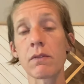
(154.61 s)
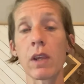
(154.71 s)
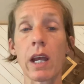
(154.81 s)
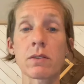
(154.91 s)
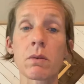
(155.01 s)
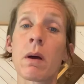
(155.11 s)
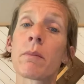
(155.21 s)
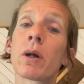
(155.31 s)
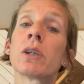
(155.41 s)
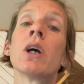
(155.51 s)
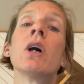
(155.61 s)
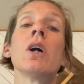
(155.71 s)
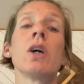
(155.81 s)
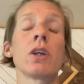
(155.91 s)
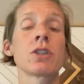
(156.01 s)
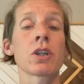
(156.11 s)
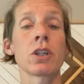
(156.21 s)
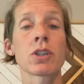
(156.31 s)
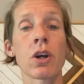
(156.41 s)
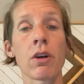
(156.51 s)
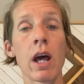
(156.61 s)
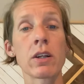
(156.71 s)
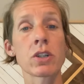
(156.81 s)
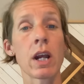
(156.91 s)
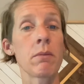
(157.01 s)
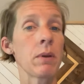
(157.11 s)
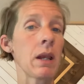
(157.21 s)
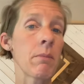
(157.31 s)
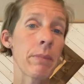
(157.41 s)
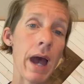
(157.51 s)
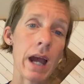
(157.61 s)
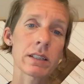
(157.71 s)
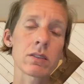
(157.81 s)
If you guys remember, you're just going to turn on and try to beat it back.